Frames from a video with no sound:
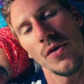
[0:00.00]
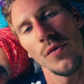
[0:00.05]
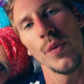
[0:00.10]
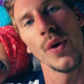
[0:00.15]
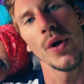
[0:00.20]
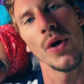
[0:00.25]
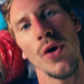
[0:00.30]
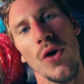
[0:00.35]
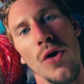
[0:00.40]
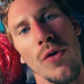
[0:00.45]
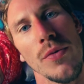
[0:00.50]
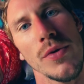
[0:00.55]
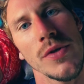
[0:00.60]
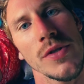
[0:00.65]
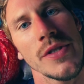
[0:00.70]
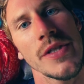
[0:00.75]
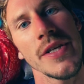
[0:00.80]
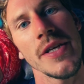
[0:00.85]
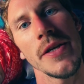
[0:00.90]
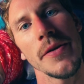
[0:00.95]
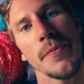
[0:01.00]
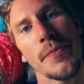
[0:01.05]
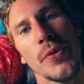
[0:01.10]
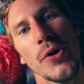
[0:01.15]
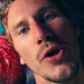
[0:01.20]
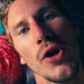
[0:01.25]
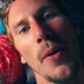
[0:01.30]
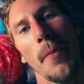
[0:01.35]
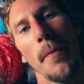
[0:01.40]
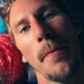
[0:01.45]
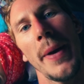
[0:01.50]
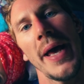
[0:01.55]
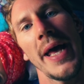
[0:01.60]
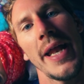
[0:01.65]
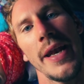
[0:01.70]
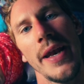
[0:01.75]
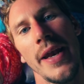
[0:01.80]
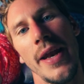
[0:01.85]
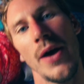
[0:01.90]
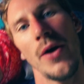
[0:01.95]
we're almost in Phnom
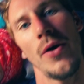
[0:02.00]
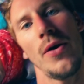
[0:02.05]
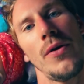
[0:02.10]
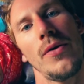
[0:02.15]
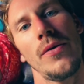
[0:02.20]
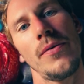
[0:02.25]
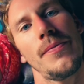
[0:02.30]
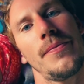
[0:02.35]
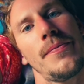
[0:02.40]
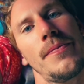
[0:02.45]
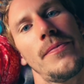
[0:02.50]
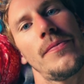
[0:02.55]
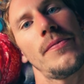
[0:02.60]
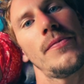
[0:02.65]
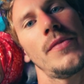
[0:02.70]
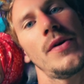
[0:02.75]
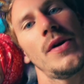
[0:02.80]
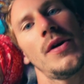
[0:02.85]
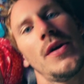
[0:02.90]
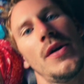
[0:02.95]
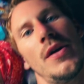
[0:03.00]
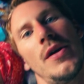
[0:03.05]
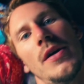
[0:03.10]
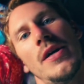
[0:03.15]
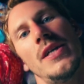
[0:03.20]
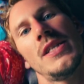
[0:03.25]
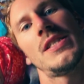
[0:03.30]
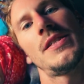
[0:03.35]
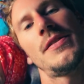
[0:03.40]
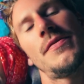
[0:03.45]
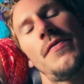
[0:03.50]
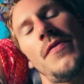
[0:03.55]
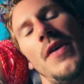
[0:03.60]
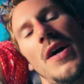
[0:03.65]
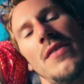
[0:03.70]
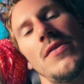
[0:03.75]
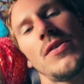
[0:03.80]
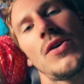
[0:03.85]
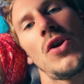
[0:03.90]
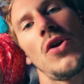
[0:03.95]
Penh now. It's
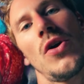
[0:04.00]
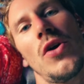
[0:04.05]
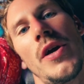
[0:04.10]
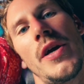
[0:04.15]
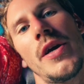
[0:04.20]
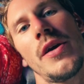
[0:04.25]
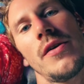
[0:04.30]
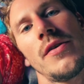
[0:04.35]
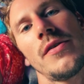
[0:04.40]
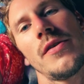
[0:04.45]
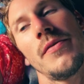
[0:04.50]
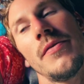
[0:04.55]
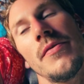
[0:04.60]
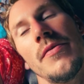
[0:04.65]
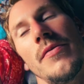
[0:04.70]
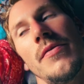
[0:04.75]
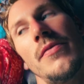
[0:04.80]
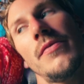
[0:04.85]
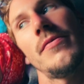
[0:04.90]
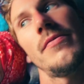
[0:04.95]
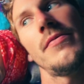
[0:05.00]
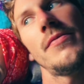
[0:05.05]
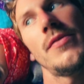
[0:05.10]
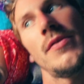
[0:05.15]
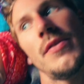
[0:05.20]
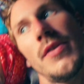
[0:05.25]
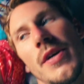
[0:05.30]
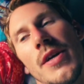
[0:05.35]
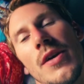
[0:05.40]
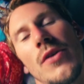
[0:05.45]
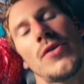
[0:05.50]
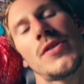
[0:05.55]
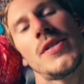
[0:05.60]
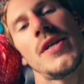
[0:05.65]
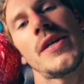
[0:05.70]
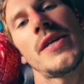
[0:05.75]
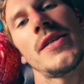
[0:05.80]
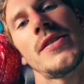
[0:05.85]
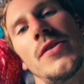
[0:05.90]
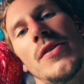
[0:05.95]
5 o'clock it looks
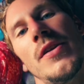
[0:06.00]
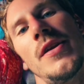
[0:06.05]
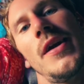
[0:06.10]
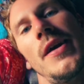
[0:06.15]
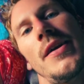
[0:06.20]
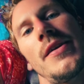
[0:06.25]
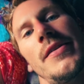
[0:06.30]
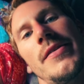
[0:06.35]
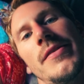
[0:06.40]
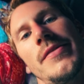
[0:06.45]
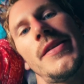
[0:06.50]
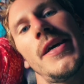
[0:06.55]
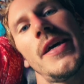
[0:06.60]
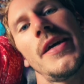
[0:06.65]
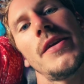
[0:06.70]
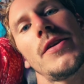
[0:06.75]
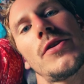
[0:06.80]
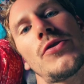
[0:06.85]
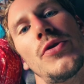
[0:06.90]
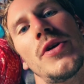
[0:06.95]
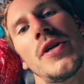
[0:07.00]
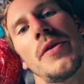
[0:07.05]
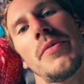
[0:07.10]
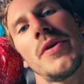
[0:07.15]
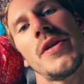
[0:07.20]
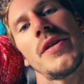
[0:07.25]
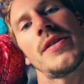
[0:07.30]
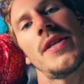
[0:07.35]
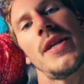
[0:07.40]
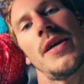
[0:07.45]
like it's only like 10 20 minutes